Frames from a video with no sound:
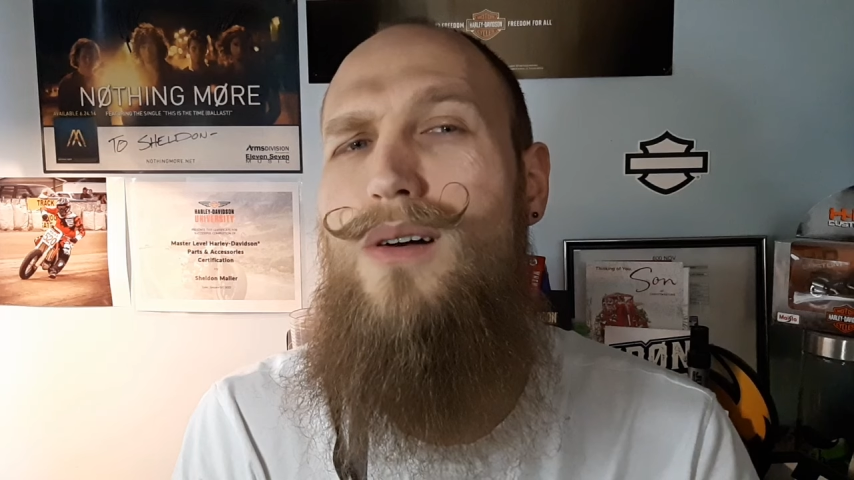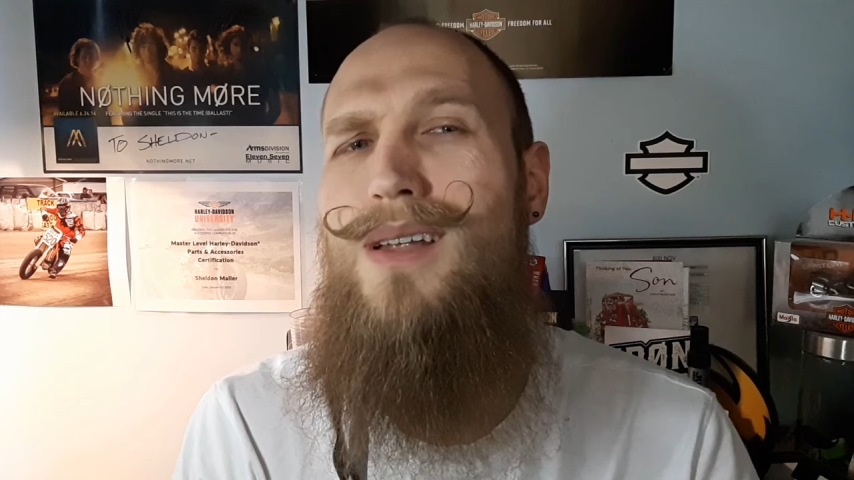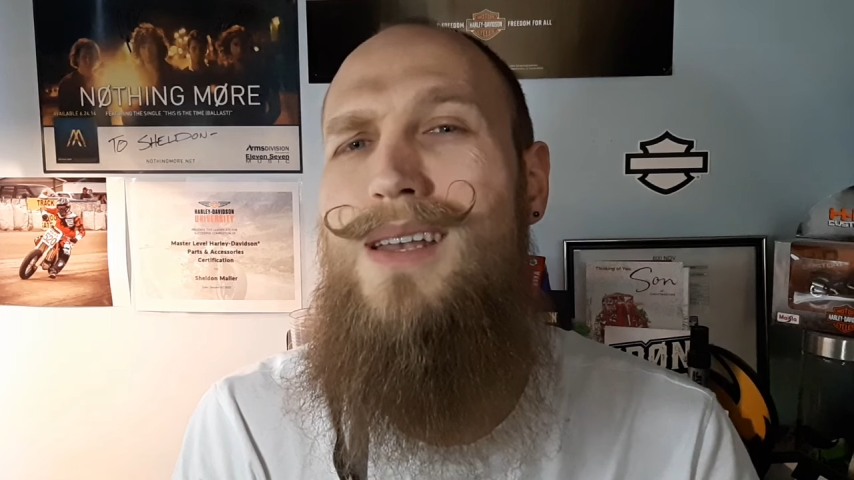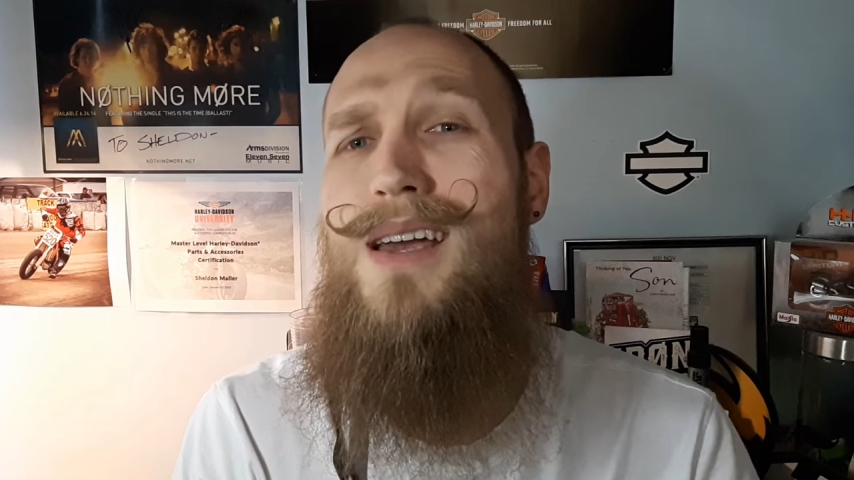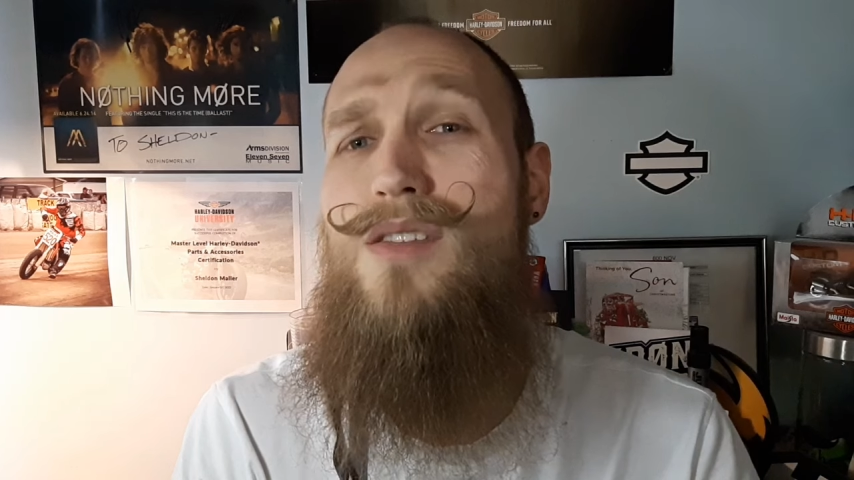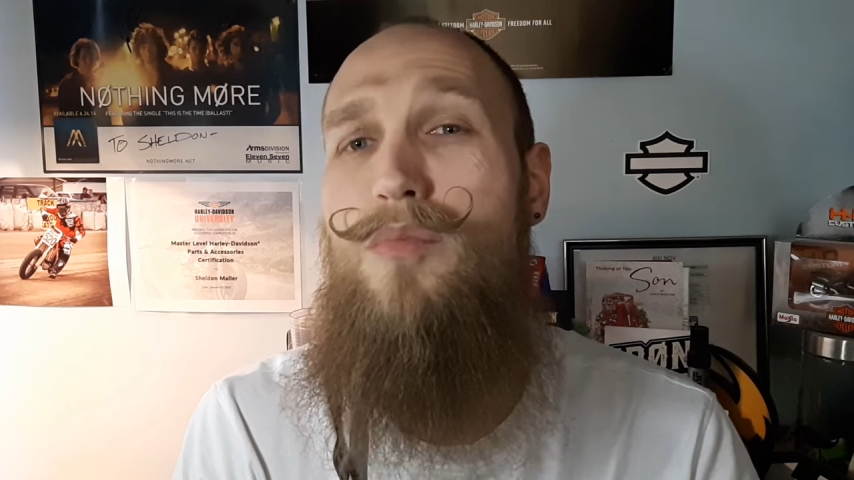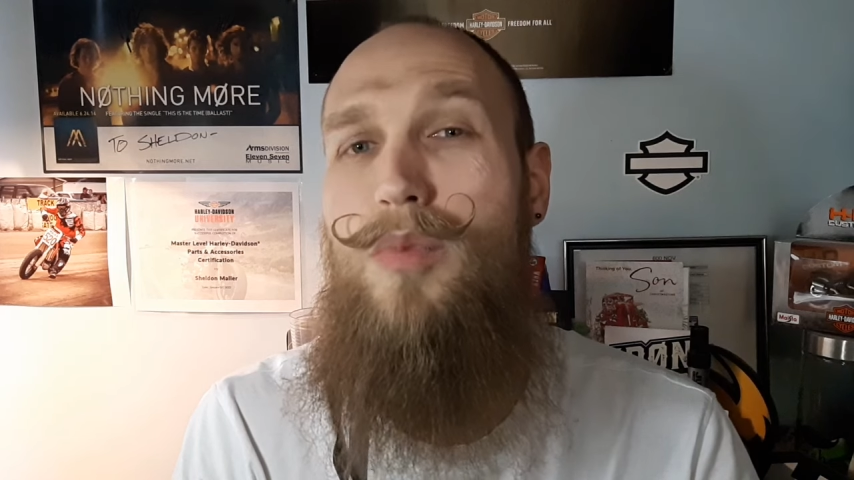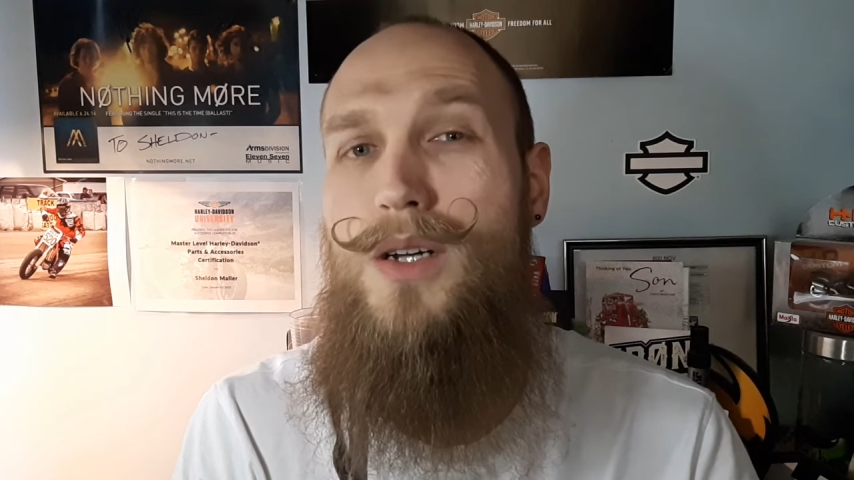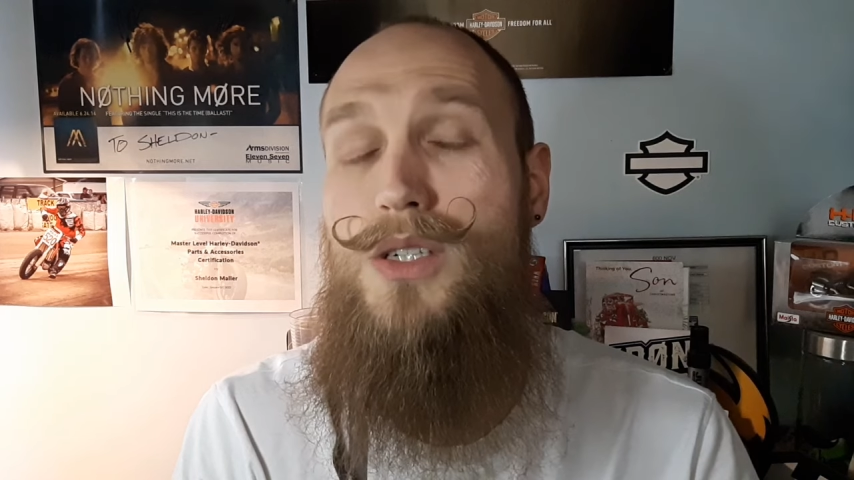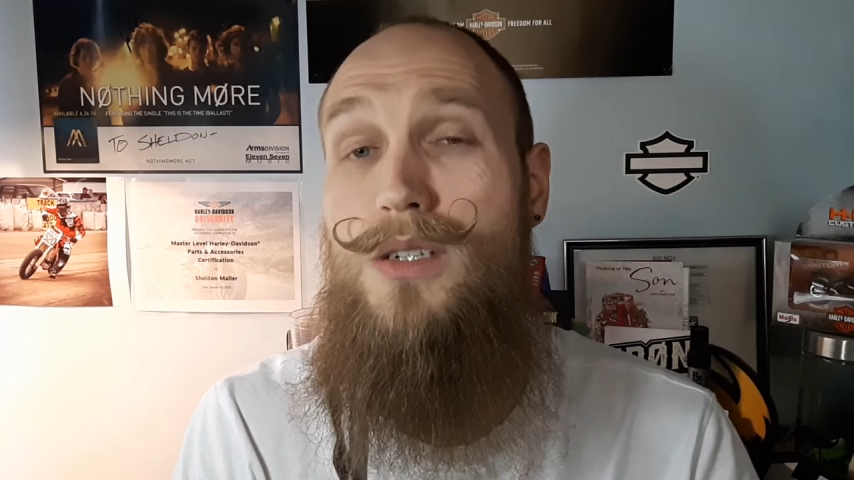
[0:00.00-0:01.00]
out a nice
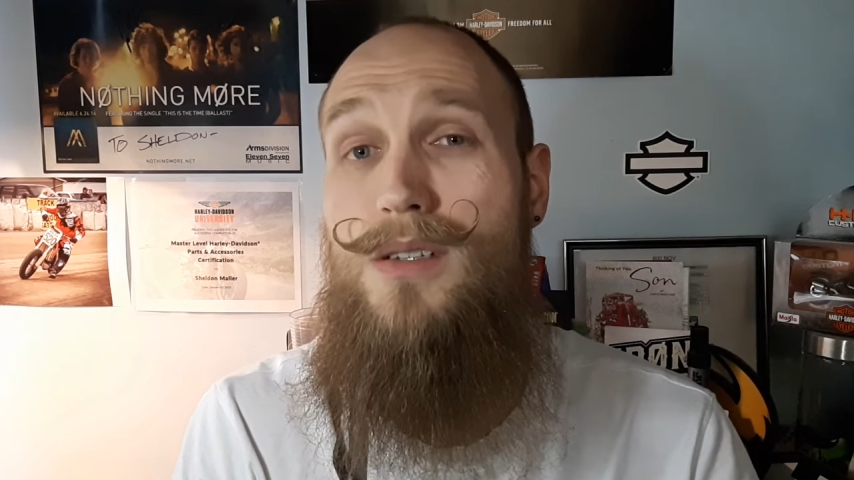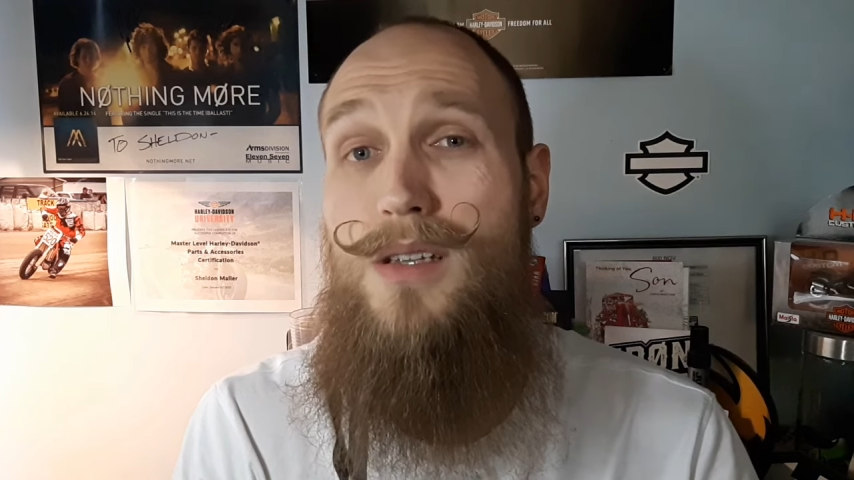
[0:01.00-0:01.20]
budget